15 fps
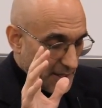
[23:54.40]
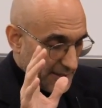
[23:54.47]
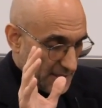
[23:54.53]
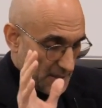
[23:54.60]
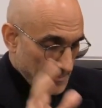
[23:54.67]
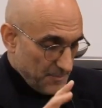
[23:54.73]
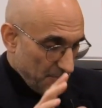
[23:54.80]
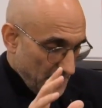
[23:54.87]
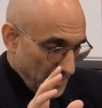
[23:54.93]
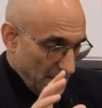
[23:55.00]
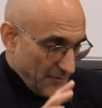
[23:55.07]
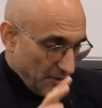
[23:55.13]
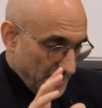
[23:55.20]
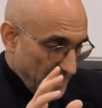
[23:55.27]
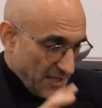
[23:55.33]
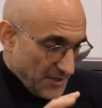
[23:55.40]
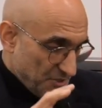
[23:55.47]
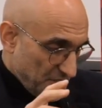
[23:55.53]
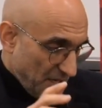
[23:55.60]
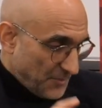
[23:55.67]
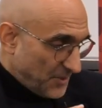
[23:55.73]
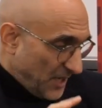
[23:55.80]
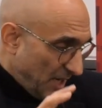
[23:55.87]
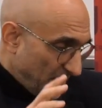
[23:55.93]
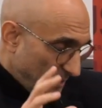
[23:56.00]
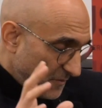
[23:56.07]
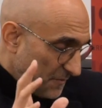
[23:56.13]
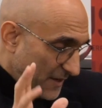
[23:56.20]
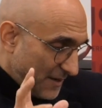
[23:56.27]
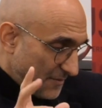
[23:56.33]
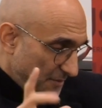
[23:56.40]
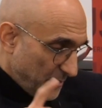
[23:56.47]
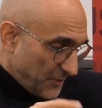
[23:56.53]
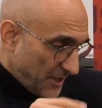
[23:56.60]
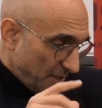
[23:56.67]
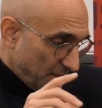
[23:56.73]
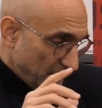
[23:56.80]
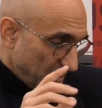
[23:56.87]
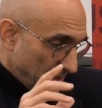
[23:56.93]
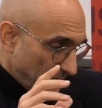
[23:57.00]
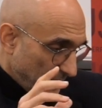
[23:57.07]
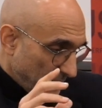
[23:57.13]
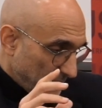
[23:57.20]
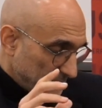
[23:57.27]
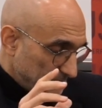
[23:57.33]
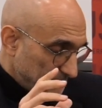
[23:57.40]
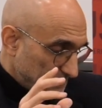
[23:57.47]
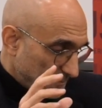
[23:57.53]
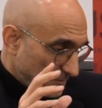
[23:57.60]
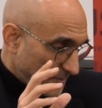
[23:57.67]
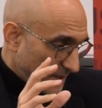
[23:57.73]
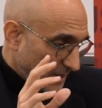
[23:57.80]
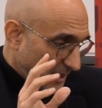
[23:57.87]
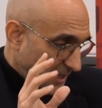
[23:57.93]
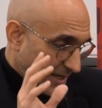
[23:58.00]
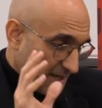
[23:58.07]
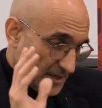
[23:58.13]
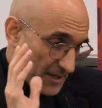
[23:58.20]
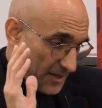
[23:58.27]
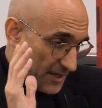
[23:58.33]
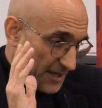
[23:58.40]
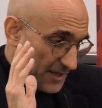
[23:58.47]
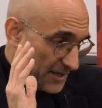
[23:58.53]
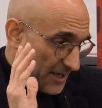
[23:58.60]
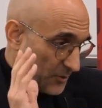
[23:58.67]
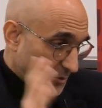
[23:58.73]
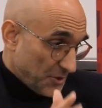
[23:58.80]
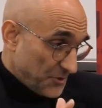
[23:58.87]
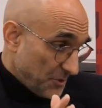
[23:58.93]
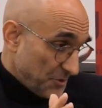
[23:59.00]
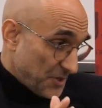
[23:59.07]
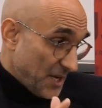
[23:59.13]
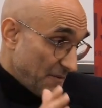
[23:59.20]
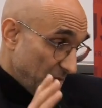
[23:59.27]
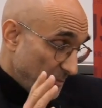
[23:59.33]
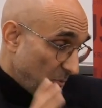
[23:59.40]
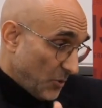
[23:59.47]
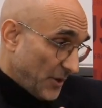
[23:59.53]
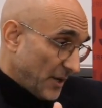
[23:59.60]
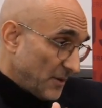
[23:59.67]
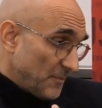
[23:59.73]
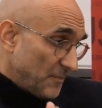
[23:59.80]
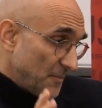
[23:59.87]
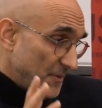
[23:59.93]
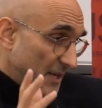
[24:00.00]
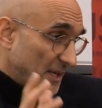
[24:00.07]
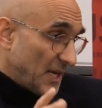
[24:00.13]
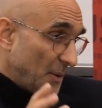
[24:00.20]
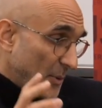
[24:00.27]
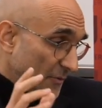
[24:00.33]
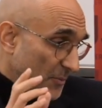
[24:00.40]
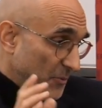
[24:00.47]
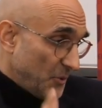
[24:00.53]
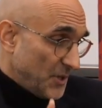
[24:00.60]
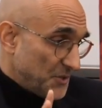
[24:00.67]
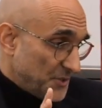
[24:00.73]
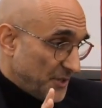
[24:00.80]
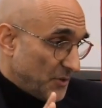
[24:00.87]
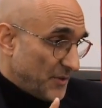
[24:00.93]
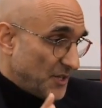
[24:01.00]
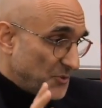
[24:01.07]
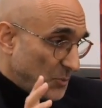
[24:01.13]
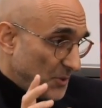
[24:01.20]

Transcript: get up every day at the same time, around 5:30, and I go to church every morning. Thank God we have a priest there that's